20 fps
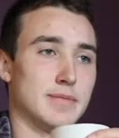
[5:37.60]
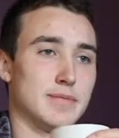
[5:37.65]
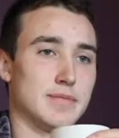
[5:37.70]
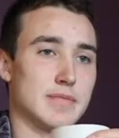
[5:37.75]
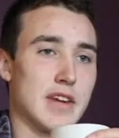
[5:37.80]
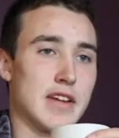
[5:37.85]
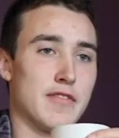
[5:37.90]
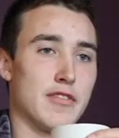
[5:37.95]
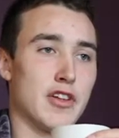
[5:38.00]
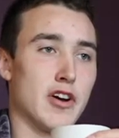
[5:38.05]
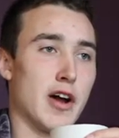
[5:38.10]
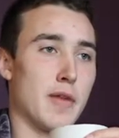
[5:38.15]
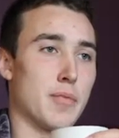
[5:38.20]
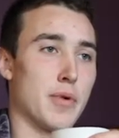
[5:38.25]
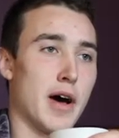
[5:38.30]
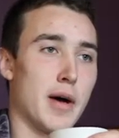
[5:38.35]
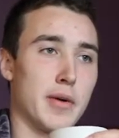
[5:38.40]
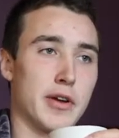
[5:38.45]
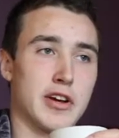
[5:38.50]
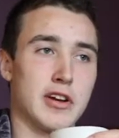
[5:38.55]
even though I
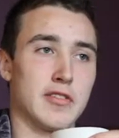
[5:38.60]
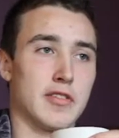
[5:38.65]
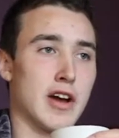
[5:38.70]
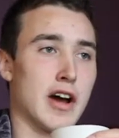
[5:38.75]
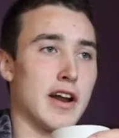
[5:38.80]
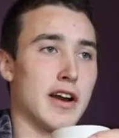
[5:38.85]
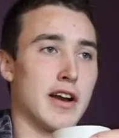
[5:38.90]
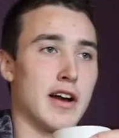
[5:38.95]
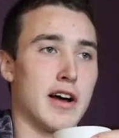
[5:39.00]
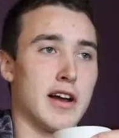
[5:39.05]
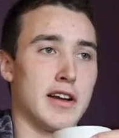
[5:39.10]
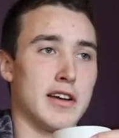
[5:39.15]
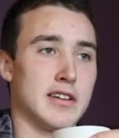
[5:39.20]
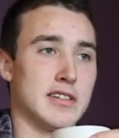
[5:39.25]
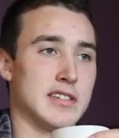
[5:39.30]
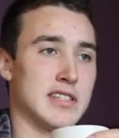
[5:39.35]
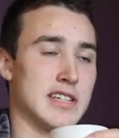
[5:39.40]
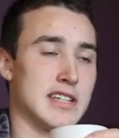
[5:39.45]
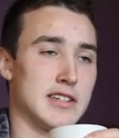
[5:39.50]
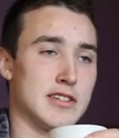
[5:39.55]
probably could have gotten on a
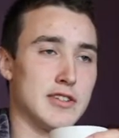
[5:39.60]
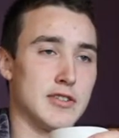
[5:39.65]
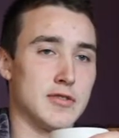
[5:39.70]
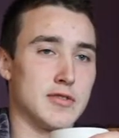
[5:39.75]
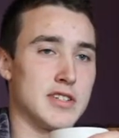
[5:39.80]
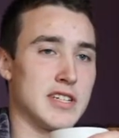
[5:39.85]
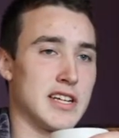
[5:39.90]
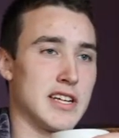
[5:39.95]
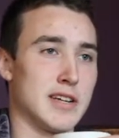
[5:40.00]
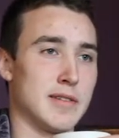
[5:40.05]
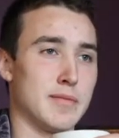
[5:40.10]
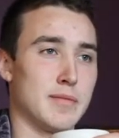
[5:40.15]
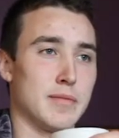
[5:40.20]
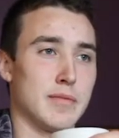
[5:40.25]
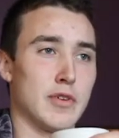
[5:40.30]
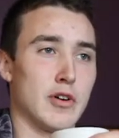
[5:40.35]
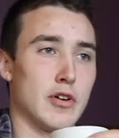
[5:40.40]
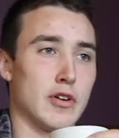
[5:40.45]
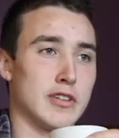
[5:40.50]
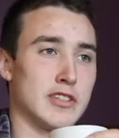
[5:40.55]
D2
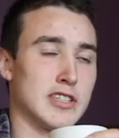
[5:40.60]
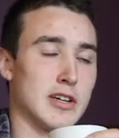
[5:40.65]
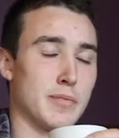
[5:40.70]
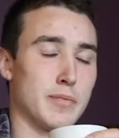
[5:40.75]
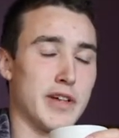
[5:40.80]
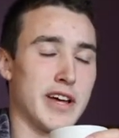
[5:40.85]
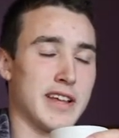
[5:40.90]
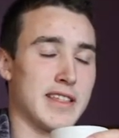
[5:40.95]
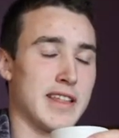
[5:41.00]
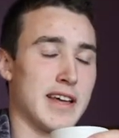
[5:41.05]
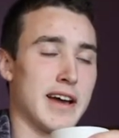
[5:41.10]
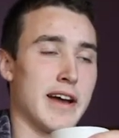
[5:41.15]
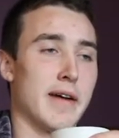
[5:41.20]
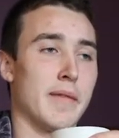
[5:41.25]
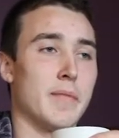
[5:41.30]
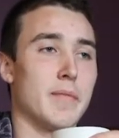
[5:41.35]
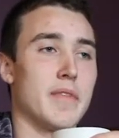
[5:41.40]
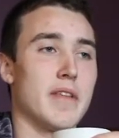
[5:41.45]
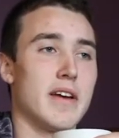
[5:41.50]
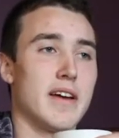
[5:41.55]
team or something like
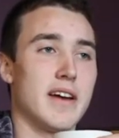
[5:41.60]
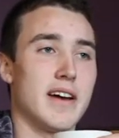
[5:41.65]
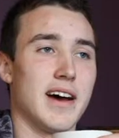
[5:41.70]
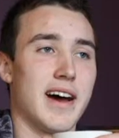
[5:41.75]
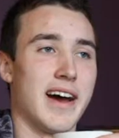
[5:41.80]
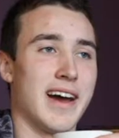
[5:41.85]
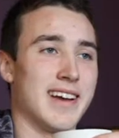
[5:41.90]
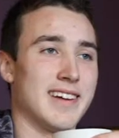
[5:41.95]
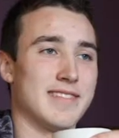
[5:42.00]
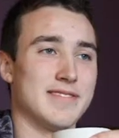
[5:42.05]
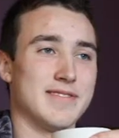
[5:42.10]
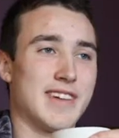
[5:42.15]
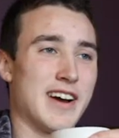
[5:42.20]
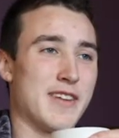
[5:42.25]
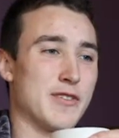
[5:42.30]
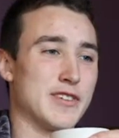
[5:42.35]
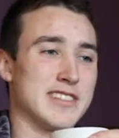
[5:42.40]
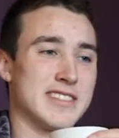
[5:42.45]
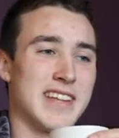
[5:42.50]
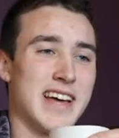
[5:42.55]
that, I
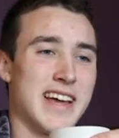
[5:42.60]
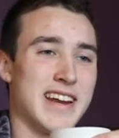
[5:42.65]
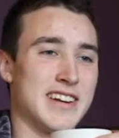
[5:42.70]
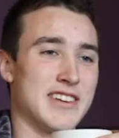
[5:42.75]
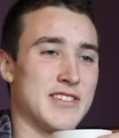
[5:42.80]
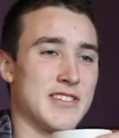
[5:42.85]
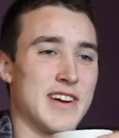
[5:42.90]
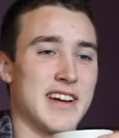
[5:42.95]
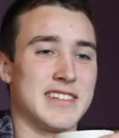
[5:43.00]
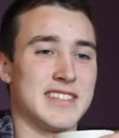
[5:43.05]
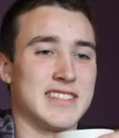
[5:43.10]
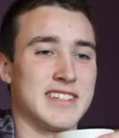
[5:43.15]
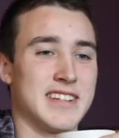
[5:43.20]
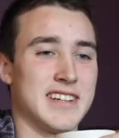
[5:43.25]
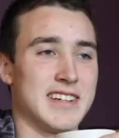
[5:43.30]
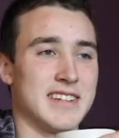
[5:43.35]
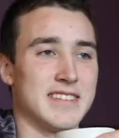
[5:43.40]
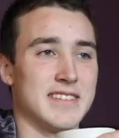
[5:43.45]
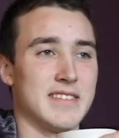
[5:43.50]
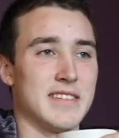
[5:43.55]
wasn't that
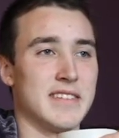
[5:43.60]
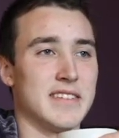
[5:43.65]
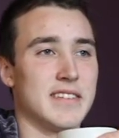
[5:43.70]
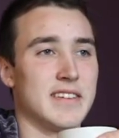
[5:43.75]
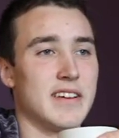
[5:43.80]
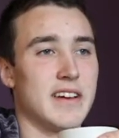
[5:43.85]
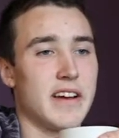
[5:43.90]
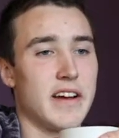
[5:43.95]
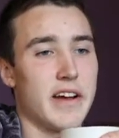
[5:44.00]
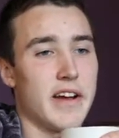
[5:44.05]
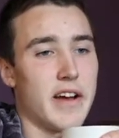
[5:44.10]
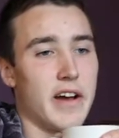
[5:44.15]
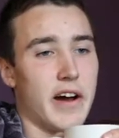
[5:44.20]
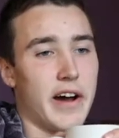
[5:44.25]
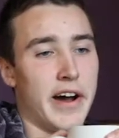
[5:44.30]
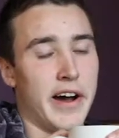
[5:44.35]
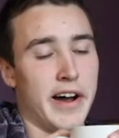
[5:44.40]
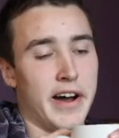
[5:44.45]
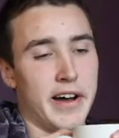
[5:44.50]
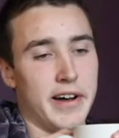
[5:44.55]
interested, and
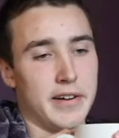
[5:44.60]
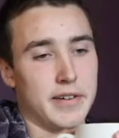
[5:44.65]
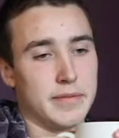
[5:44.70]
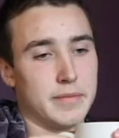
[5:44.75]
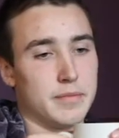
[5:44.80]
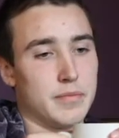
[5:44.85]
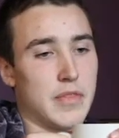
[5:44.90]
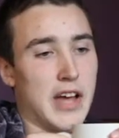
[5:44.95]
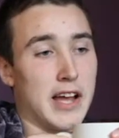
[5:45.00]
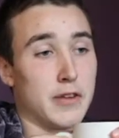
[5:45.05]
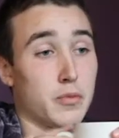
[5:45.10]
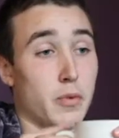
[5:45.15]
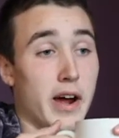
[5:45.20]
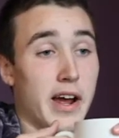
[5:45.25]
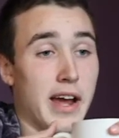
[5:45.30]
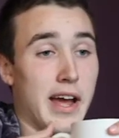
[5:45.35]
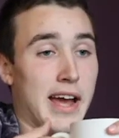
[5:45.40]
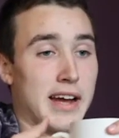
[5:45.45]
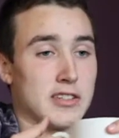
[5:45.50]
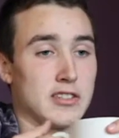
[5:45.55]
that's why
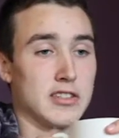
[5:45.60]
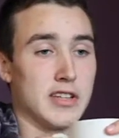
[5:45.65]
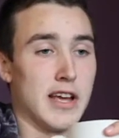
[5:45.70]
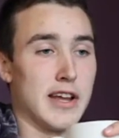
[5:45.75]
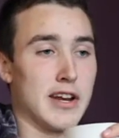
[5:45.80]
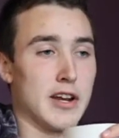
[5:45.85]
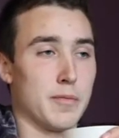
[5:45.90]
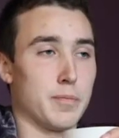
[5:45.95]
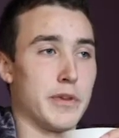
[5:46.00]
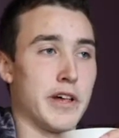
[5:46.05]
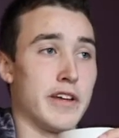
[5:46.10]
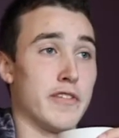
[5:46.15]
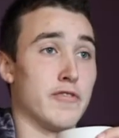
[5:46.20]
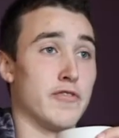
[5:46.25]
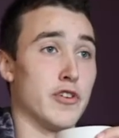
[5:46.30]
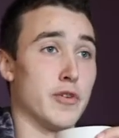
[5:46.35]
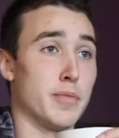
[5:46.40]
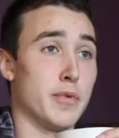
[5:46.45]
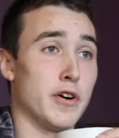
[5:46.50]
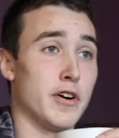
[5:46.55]
I actually ended up playing
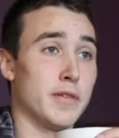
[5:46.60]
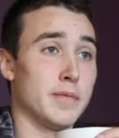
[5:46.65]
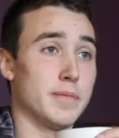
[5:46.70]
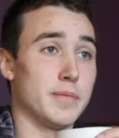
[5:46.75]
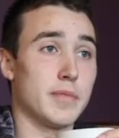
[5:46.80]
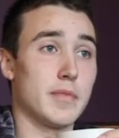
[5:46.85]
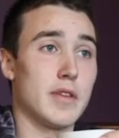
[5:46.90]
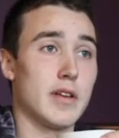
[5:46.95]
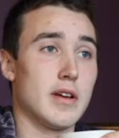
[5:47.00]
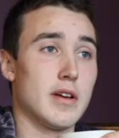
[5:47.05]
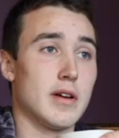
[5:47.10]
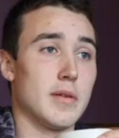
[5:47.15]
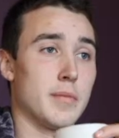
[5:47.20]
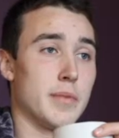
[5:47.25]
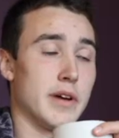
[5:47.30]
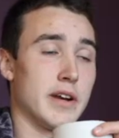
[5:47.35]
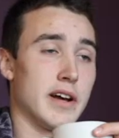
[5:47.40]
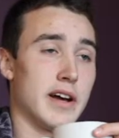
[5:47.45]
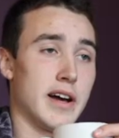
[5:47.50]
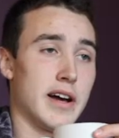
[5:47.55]
football.
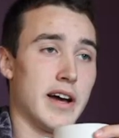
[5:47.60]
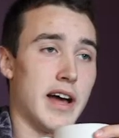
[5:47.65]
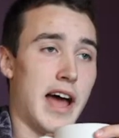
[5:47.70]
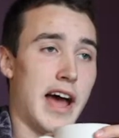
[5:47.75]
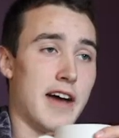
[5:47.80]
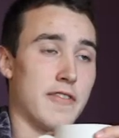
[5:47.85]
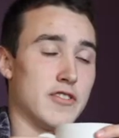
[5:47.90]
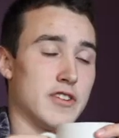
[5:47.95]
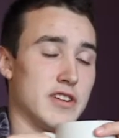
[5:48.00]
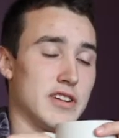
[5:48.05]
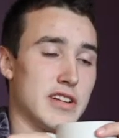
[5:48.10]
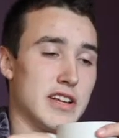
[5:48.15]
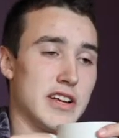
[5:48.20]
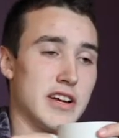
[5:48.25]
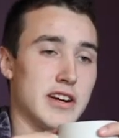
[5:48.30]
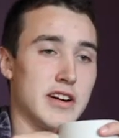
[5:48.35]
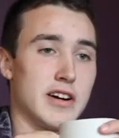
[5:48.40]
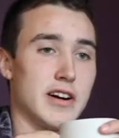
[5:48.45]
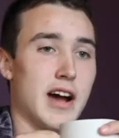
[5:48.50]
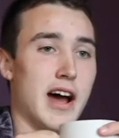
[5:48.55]
But after a
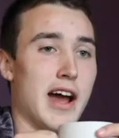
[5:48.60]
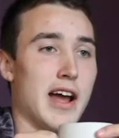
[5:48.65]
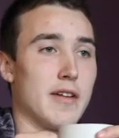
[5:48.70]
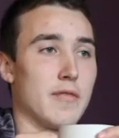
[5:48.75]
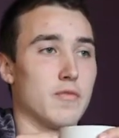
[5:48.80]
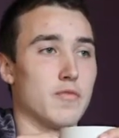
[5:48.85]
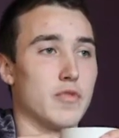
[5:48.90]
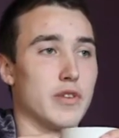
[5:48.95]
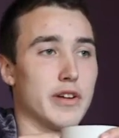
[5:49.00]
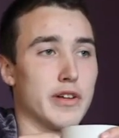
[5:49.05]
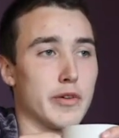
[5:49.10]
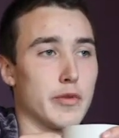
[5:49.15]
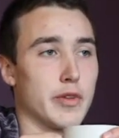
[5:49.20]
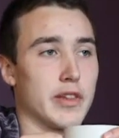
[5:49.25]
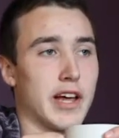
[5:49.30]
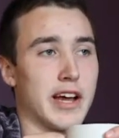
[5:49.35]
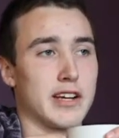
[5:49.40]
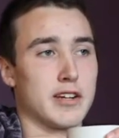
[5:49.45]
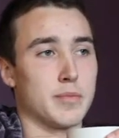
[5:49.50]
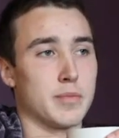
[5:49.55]
year, I really
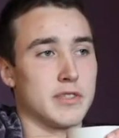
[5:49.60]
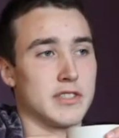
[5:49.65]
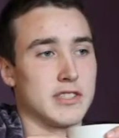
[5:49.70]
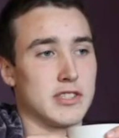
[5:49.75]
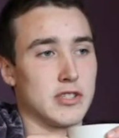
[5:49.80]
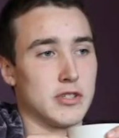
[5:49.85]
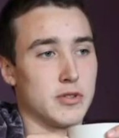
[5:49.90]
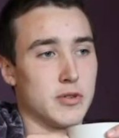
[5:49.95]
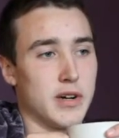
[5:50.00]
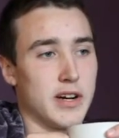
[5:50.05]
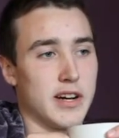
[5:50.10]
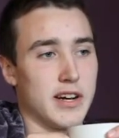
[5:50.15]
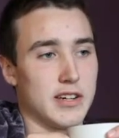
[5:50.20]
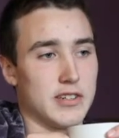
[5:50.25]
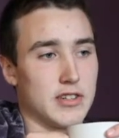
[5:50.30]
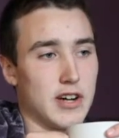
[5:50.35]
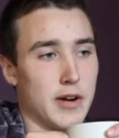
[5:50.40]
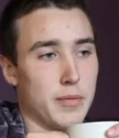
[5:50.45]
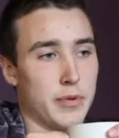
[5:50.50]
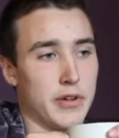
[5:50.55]
would like to pursue
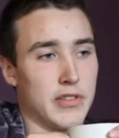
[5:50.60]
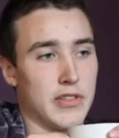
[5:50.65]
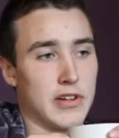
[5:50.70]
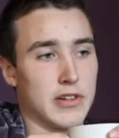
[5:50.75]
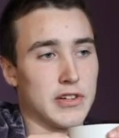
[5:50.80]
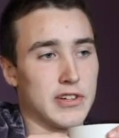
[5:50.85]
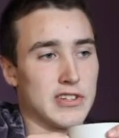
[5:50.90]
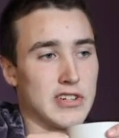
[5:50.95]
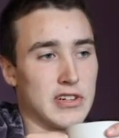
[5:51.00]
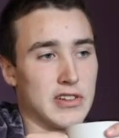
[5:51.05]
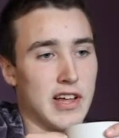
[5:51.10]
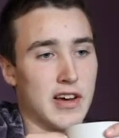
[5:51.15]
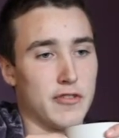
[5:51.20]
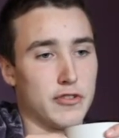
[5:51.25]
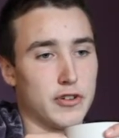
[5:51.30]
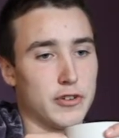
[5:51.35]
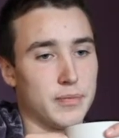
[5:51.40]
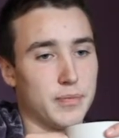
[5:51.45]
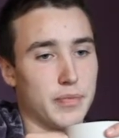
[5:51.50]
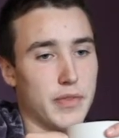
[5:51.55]
trying to play the collegiate
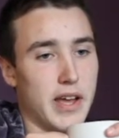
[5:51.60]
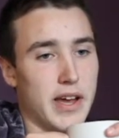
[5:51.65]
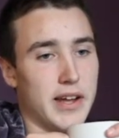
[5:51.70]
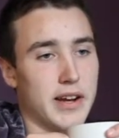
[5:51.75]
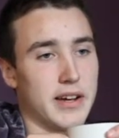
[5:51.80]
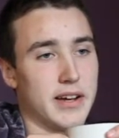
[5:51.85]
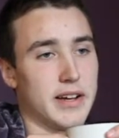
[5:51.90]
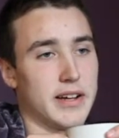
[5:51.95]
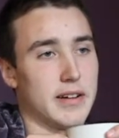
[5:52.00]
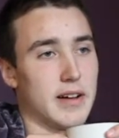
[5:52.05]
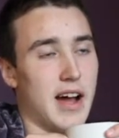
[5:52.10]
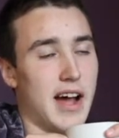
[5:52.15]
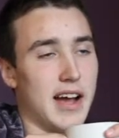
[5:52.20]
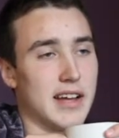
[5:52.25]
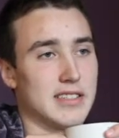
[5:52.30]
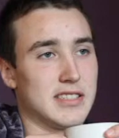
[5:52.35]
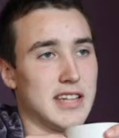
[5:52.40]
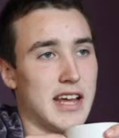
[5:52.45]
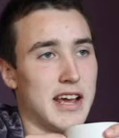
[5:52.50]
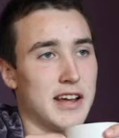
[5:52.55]
level at a
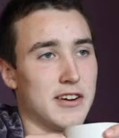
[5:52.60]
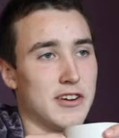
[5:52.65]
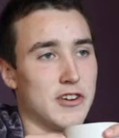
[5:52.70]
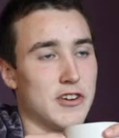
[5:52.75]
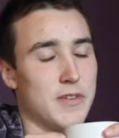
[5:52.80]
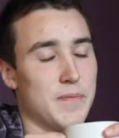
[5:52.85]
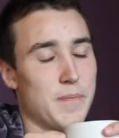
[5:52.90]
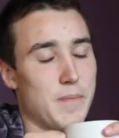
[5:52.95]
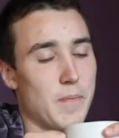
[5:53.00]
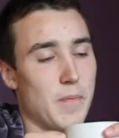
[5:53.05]
high standard.